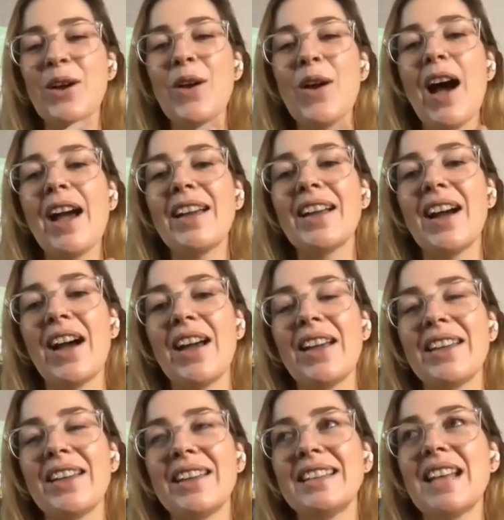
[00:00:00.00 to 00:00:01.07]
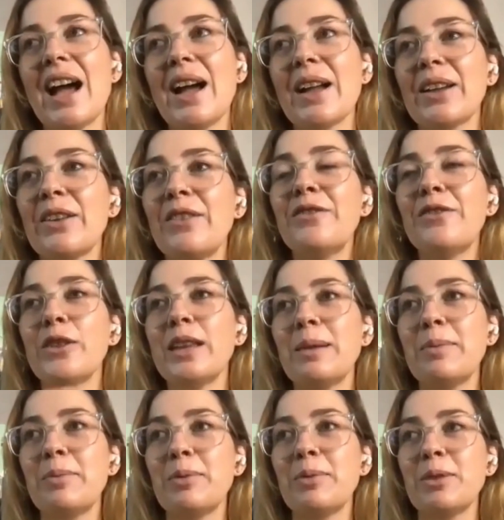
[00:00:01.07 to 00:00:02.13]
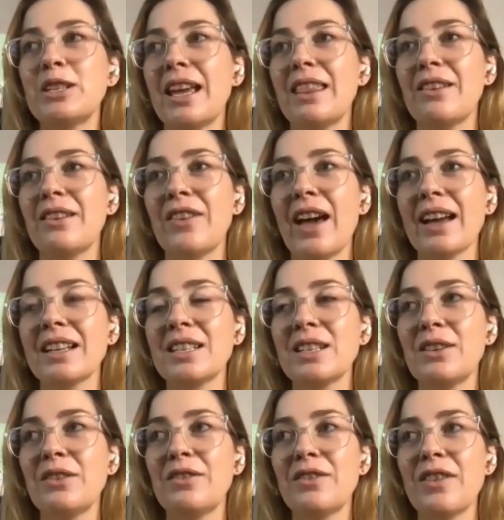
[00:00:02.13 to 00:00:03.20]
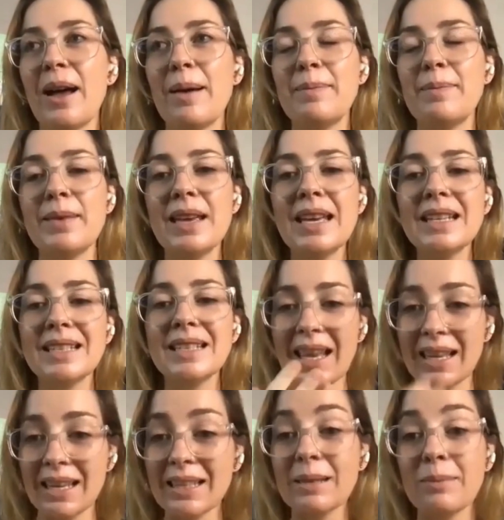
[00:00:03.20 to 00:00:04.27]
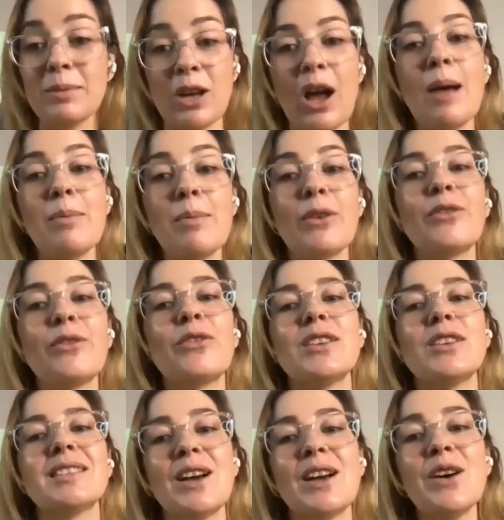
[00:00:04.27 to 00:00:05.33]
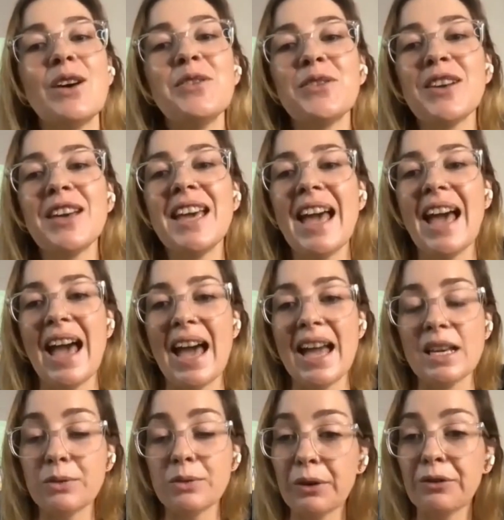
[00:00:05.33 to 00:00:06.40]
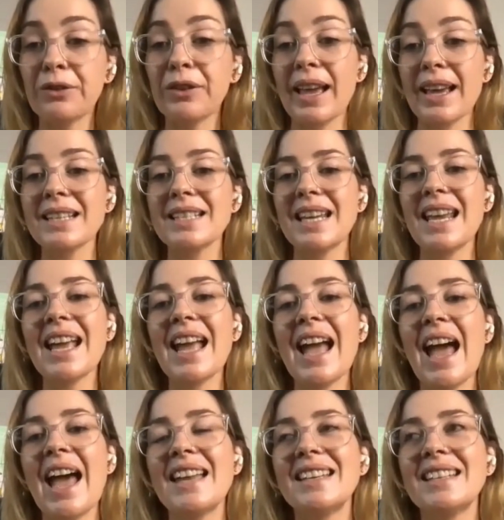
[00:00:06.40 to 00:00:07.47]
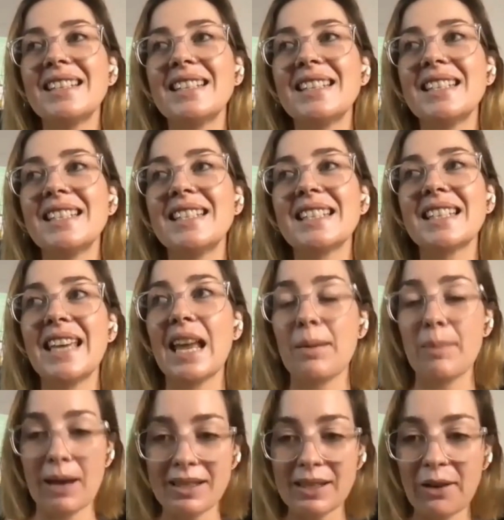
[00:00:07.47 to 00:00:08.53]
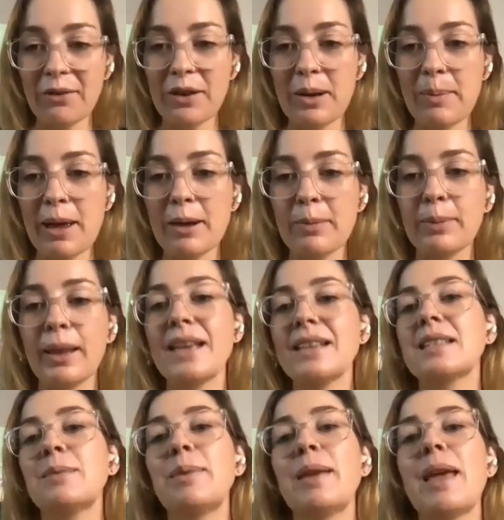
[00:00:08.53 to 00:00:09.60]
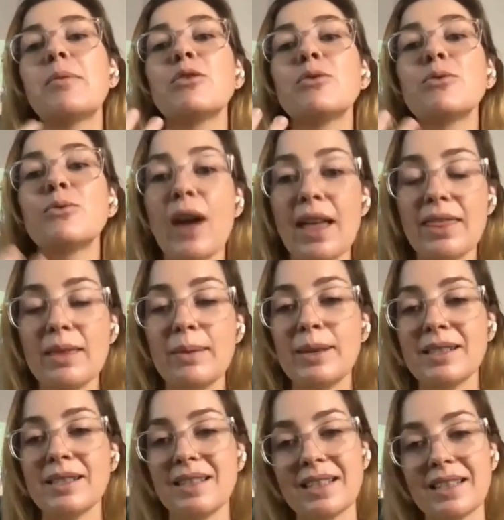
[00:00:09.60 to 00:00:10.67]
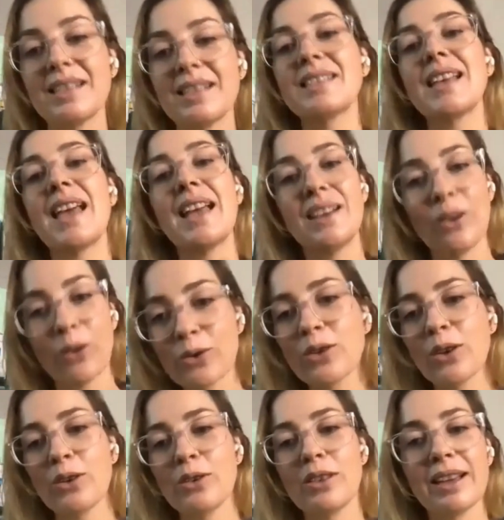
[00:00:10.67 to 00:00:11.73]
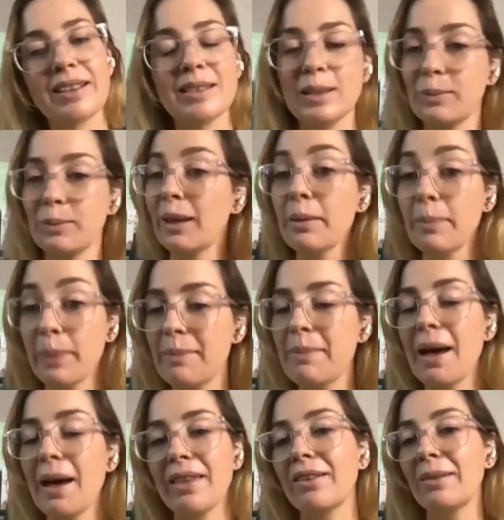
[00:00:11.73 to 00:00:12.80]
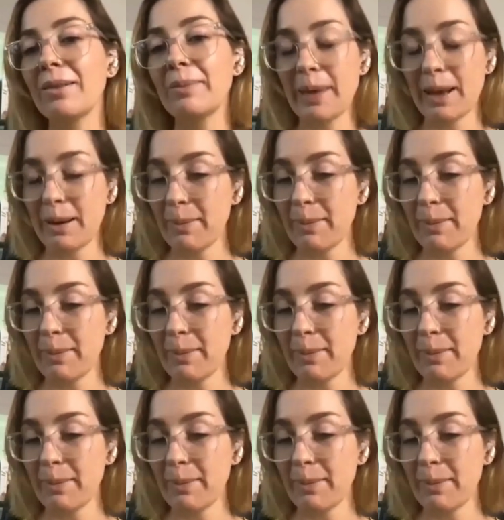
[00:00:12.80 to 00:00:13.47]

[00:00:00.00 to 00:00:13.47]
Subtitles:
So I can fully appreciate the fact of taking some time off for self and reflecting and getting myself in a better place to be able to run the businesses, and also like to be a better mother, a better